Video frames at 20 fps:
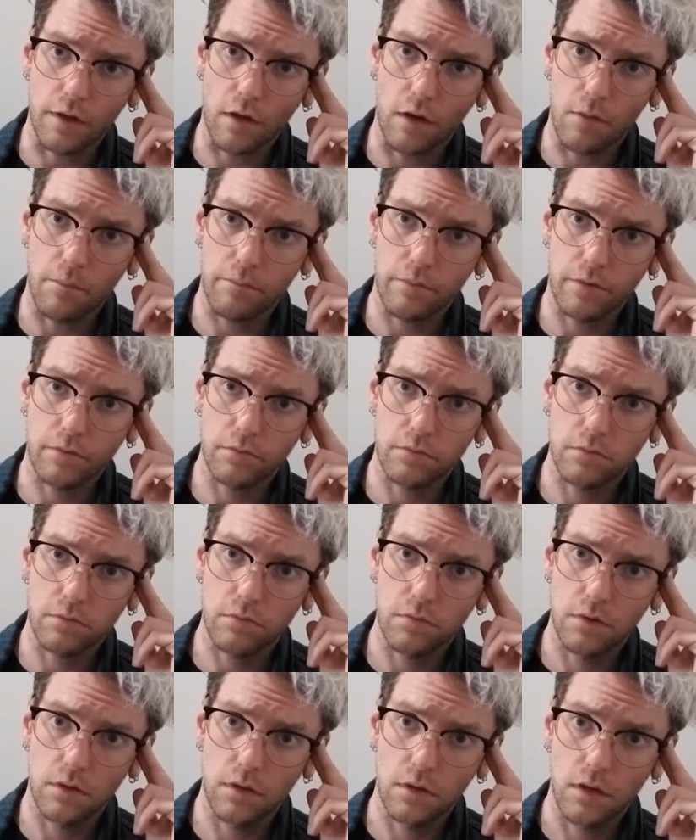up.
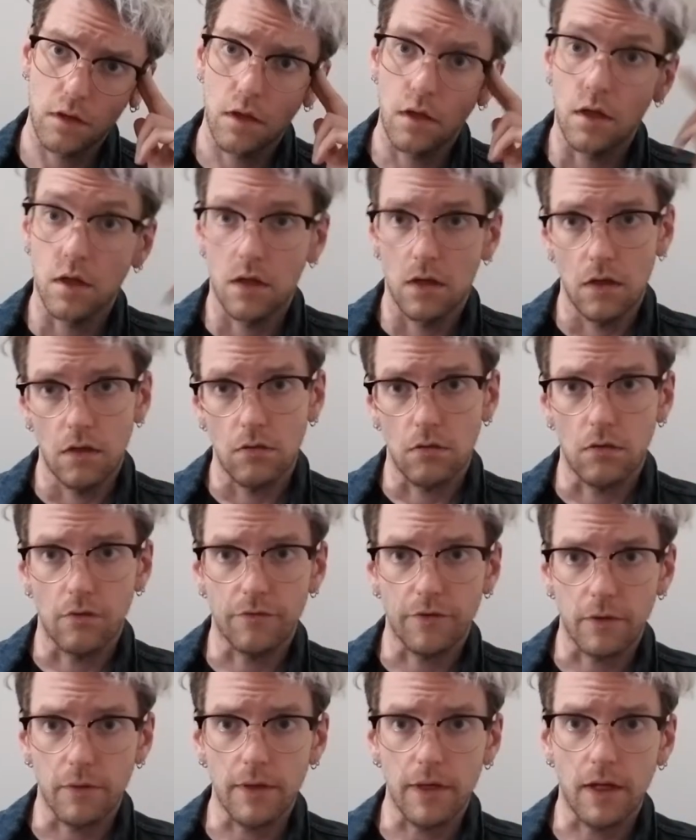We'll
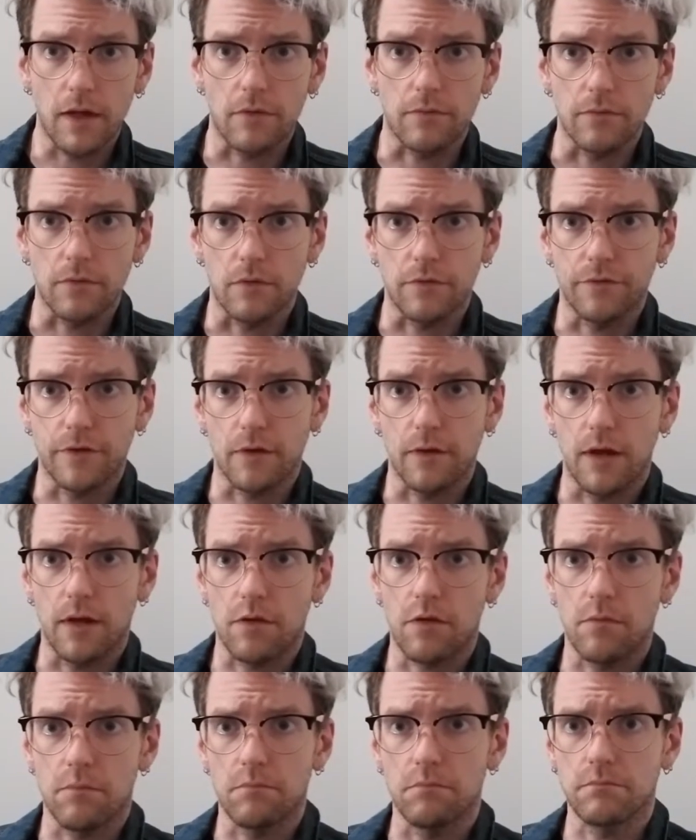figure it out. We'll figure
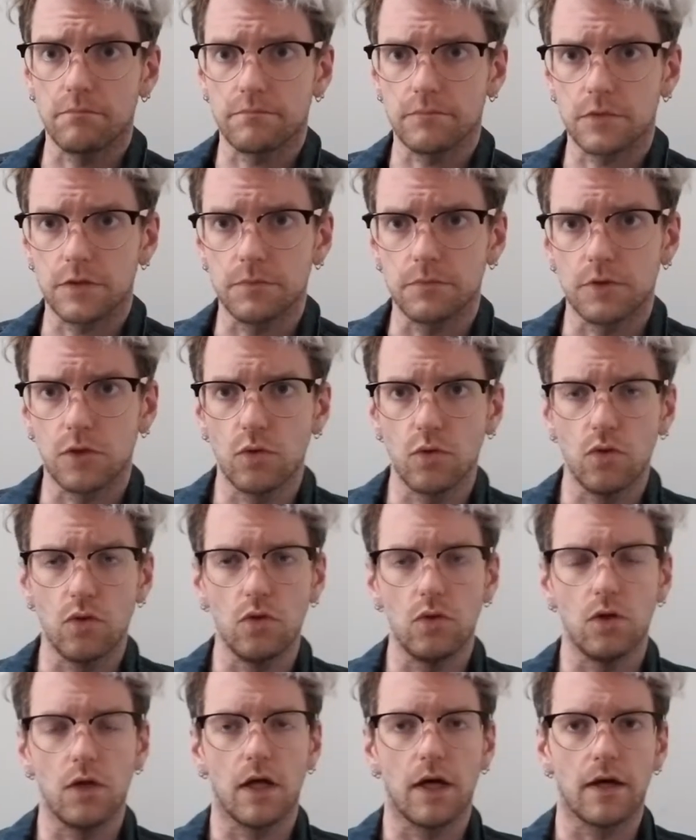out some
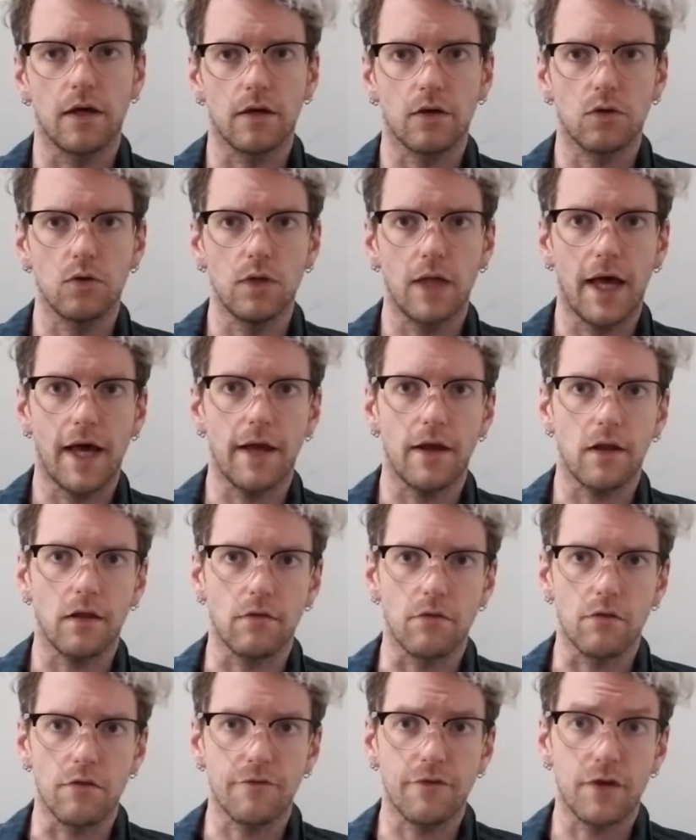cool
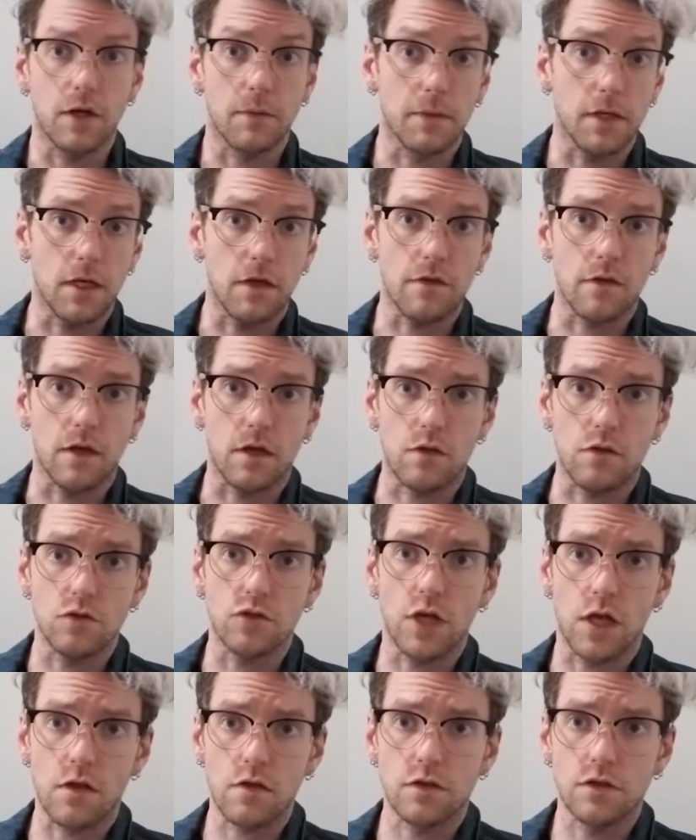add-ons. If anybody has any
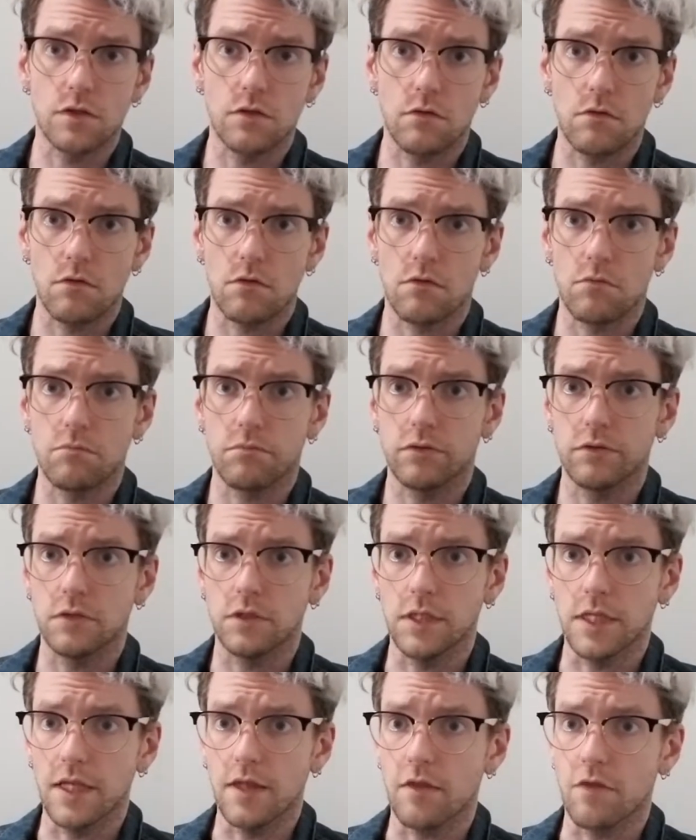suggestions,
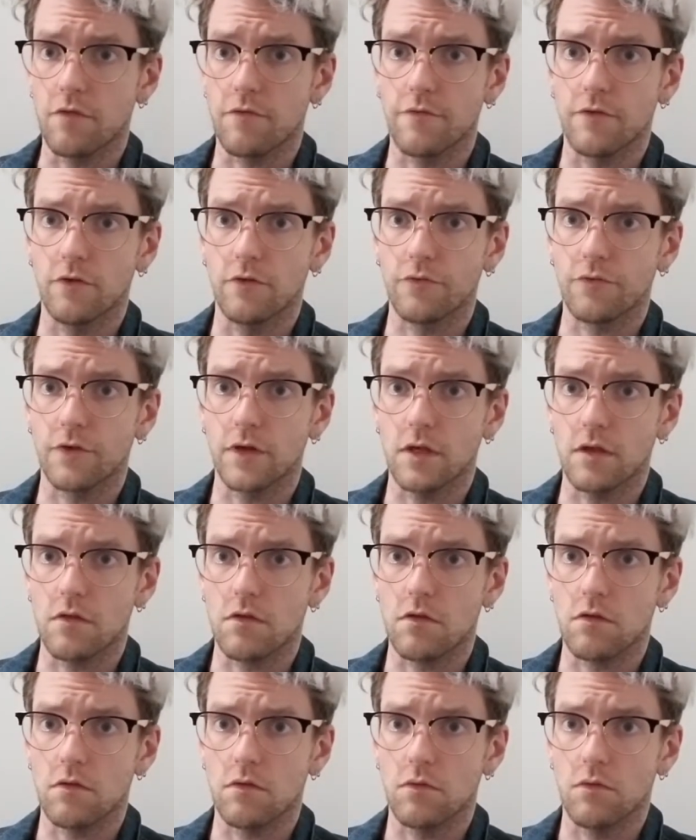please feel free
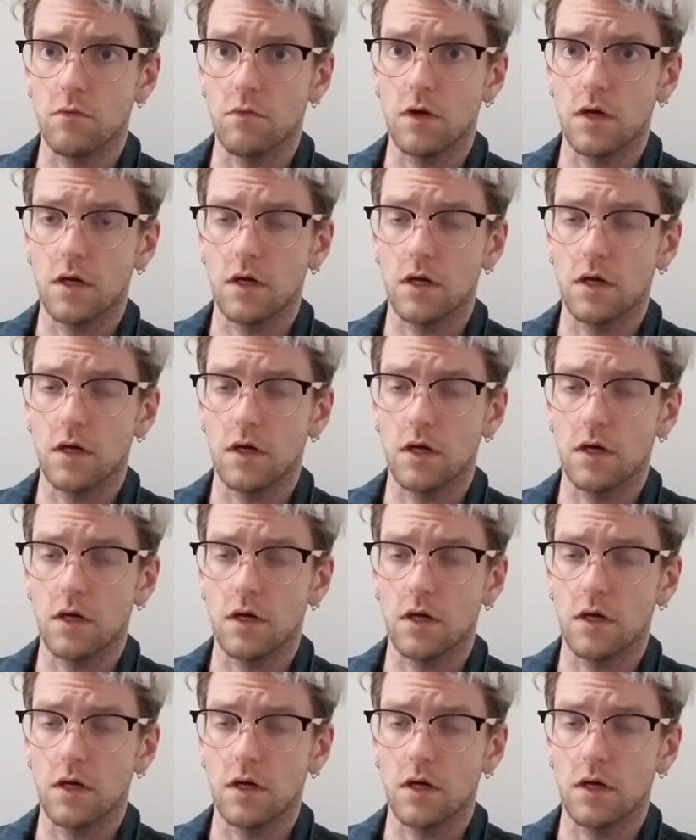to